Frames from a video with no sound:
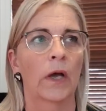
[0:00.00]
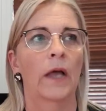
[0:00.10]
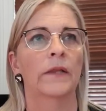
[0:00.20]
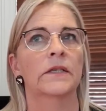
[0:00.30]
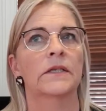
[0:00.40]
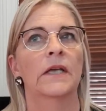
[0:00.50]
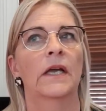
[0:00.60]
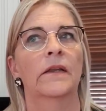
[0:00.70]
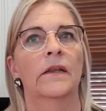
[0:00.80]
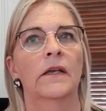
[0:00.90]

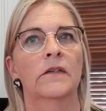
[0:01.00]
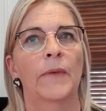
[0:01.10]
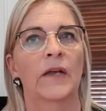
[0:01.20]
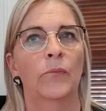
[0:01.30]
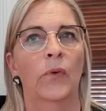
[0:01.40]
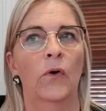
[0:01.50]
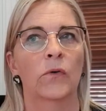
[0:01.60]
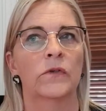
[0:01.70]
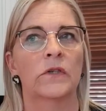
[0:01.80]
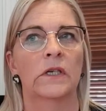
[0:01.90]
understand things about
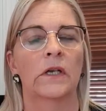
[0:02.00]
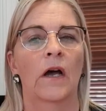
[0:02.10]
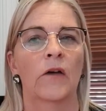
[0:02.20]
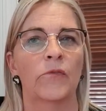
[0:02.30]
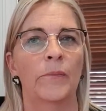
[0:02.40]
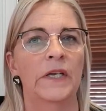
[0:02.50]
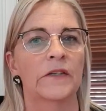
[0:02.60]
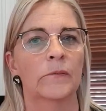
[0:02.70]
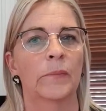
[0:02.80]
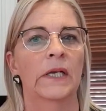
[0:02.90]
bones that I've missed,